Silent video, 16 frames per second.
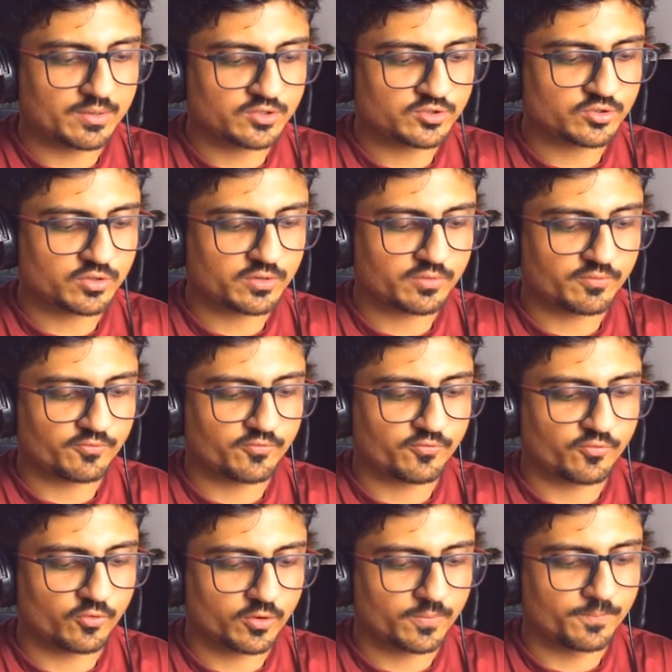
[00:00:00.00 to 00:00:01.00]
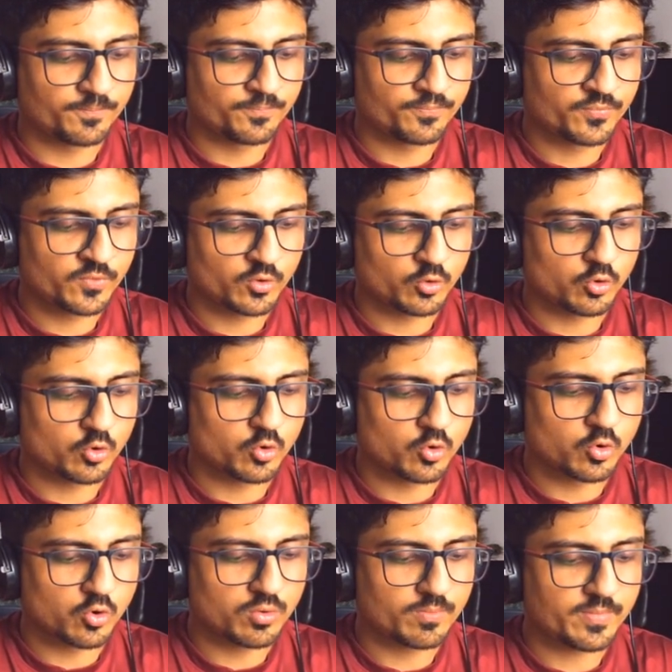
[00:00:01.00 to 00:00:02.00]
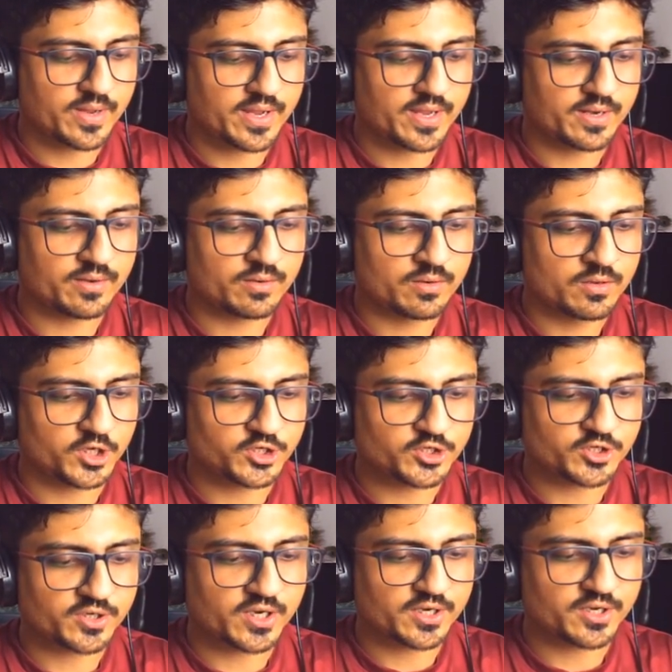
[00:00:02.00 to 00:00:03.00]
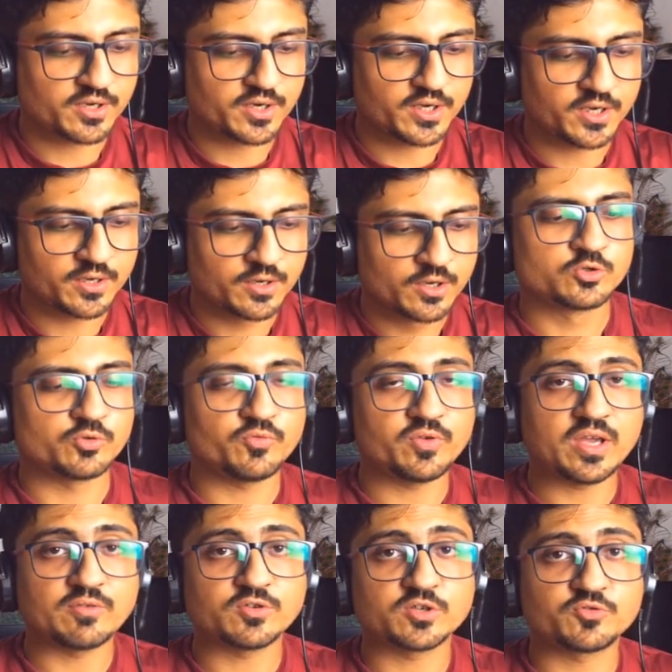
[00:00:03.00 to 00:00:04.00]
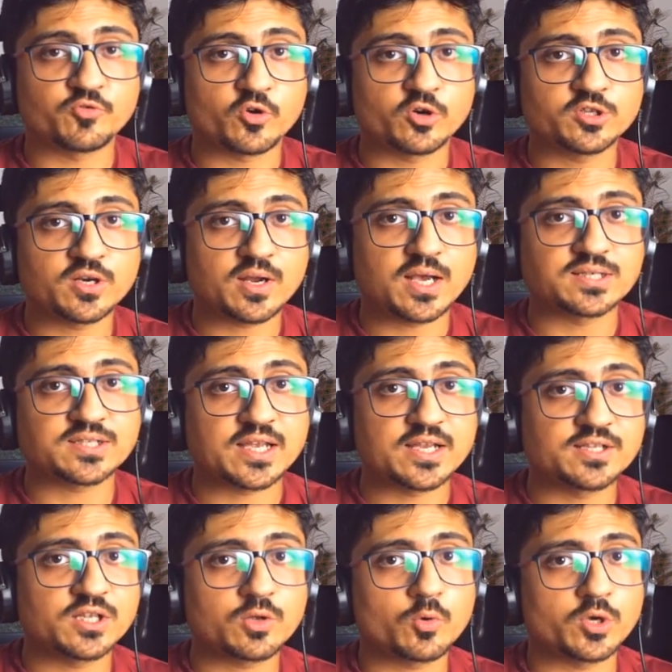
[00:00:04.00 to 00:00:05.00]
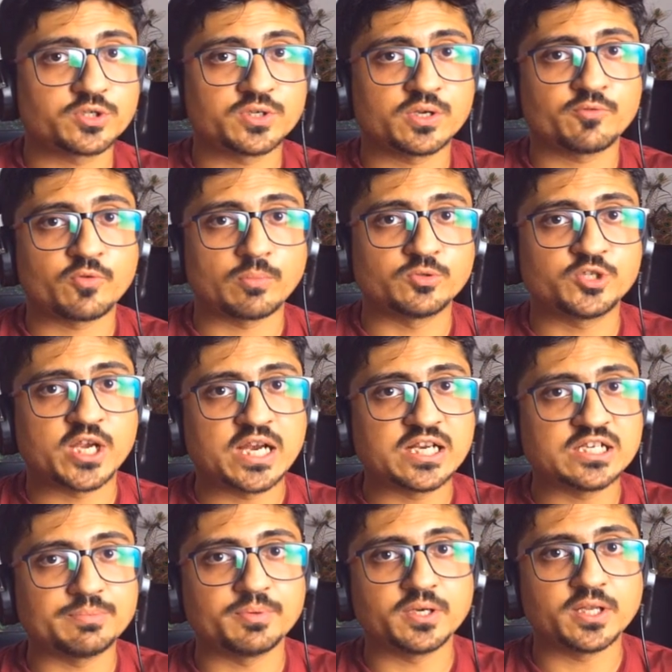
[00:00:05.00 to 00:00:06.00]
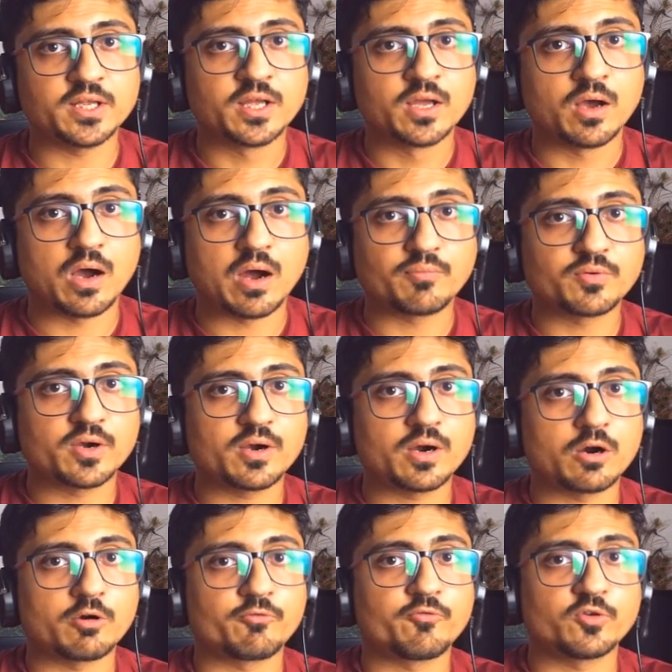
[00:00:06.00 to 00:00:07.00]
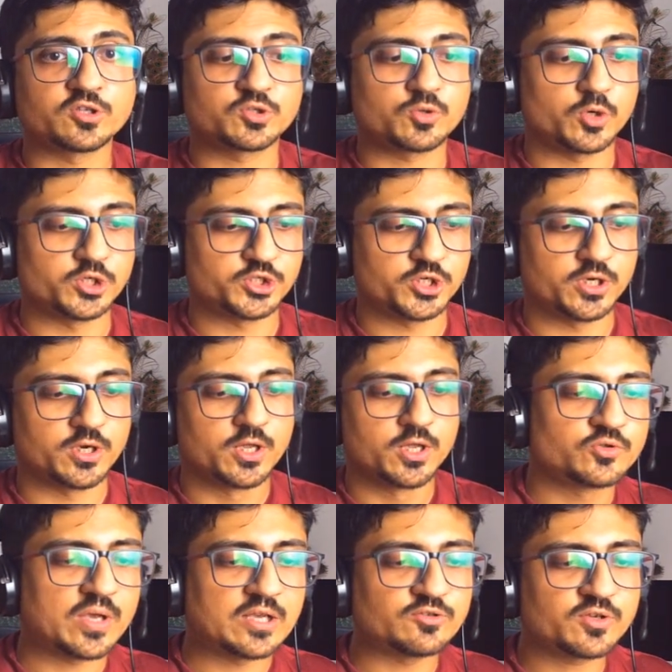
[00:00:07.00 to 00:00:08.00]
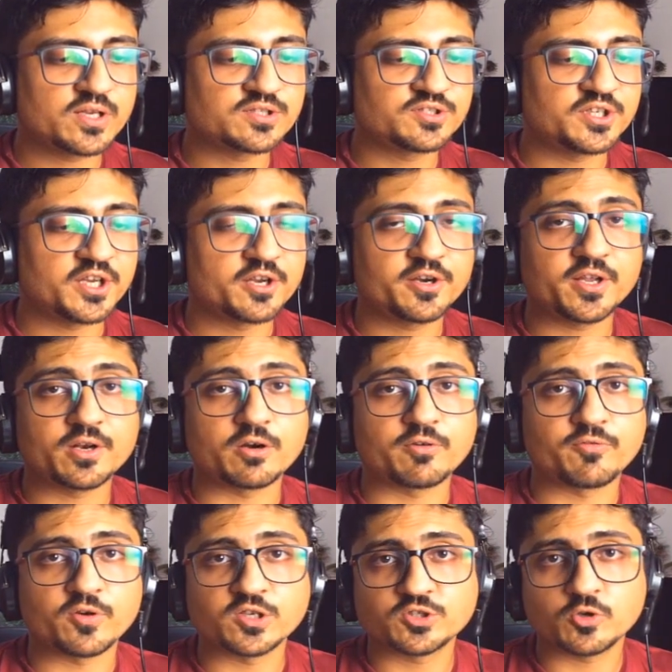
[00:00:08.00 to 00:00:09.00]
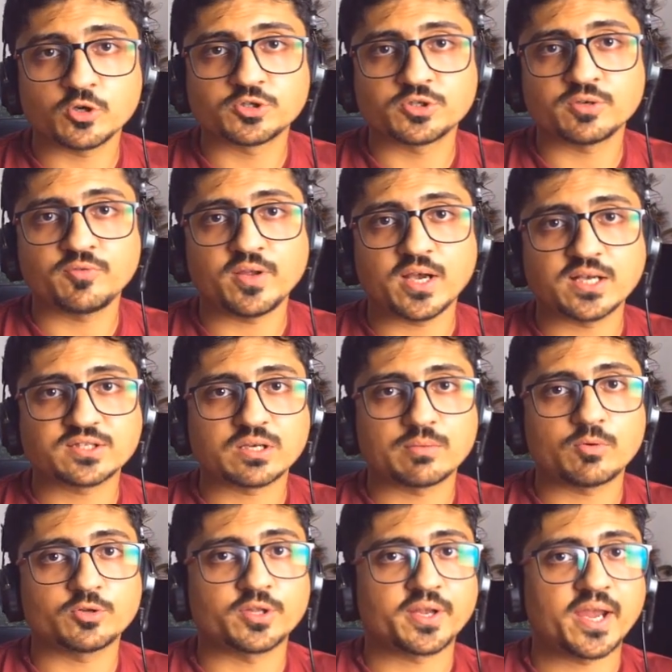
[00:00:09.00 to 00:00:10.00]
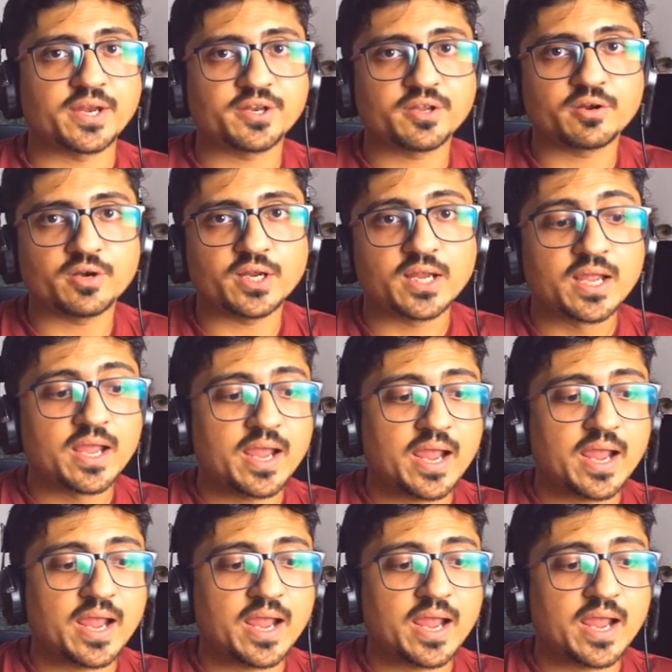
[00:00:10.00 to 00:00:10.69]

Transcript: Amazon from home and kitchen category. So we have just further asked another question from ChatGPT after our first question. So as you can see here in our first question, we asked about the category